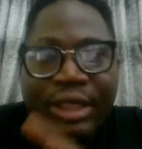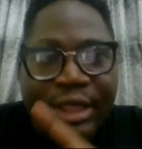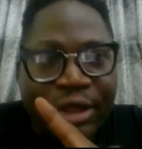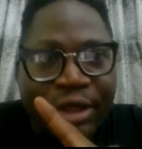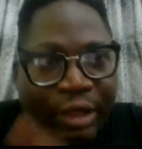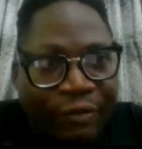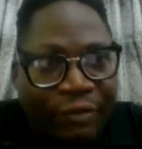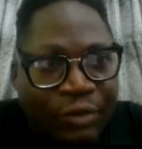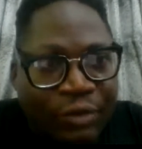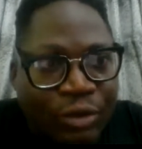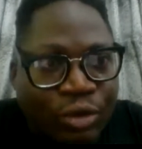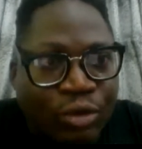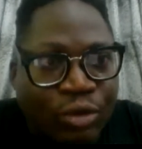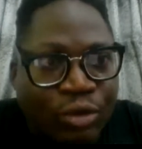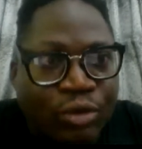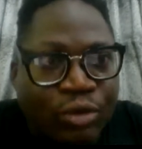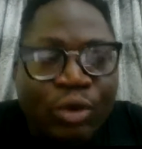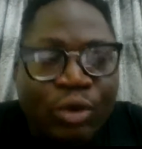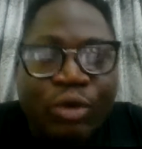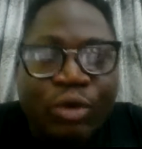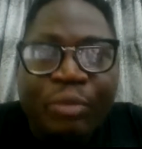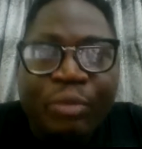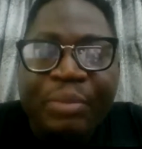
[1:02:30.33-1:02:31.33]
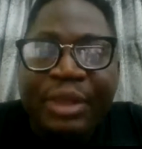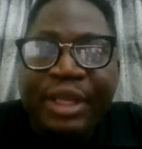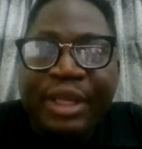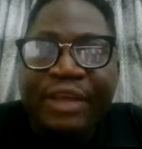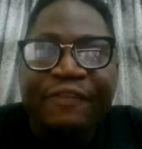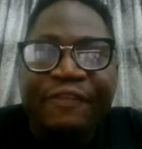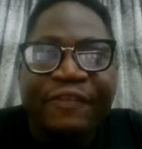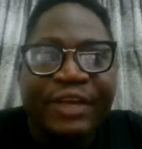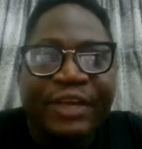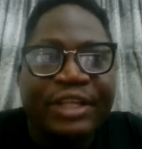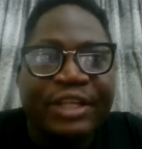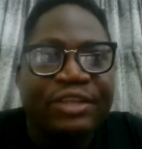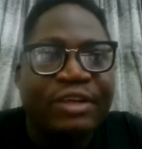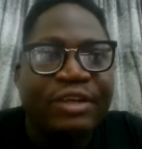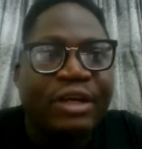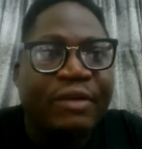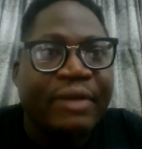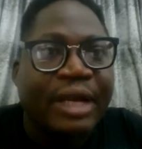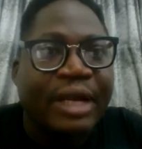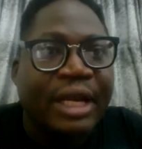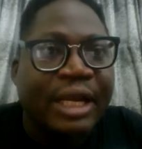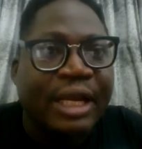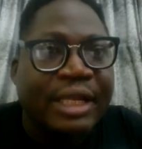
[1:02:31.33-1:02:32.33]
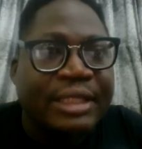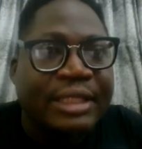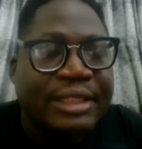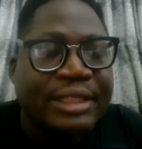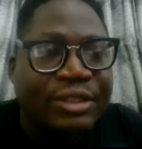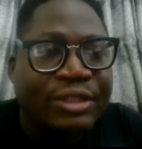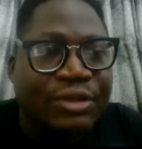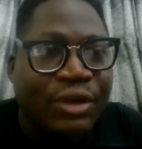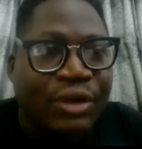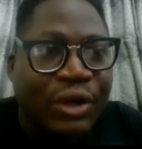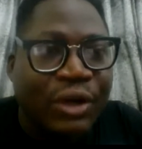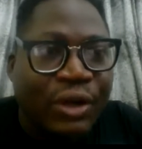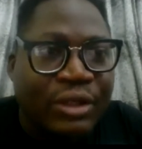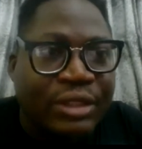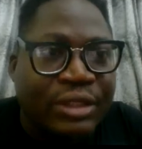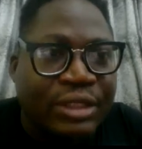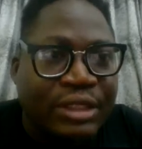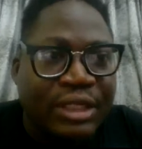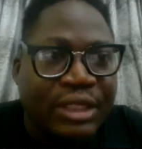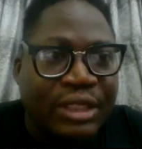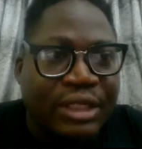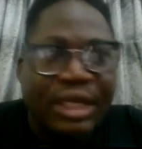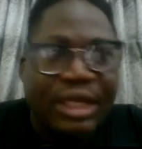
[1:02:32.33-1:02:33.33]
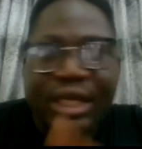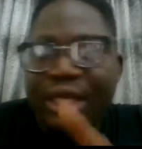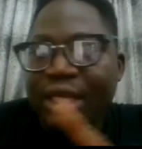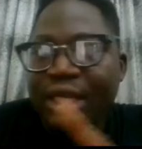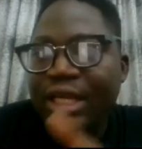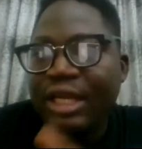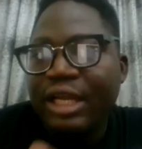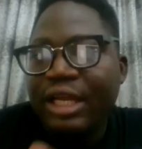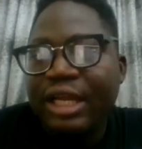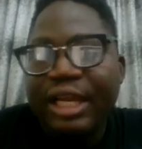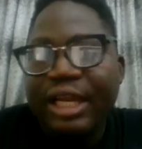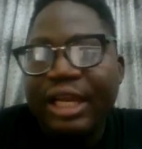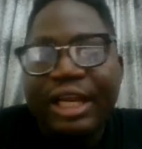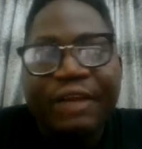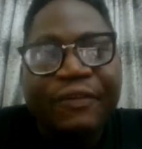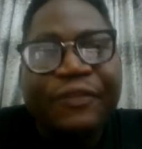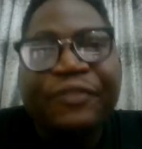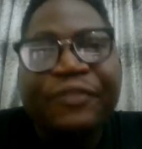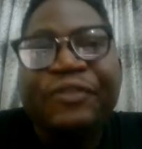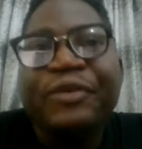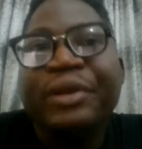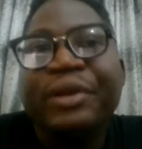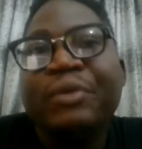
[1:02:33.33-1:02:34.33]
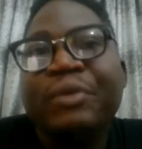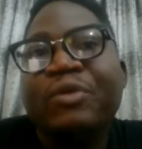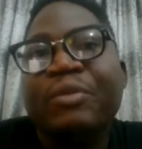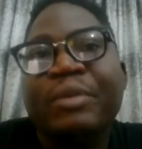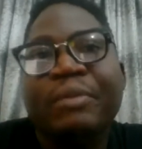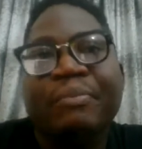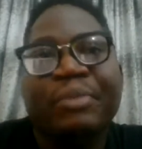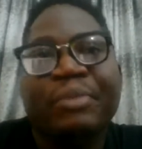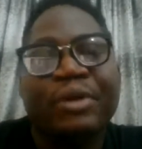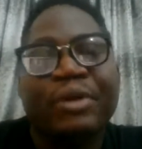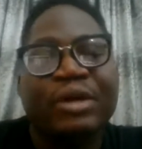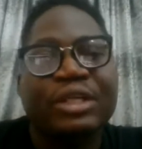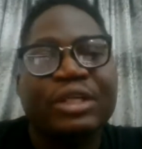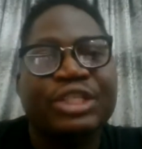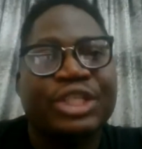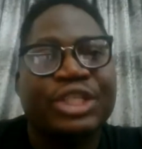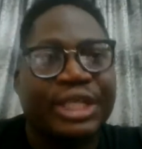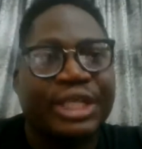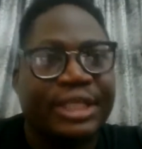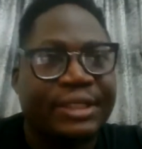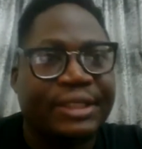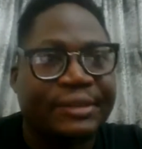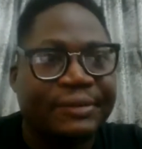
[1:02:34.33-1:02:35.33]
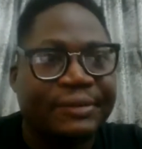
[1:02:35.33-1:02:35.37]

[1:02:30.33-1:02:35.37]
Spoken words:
Level 2 could be virtual reality tours. Level 3 will be blockchain.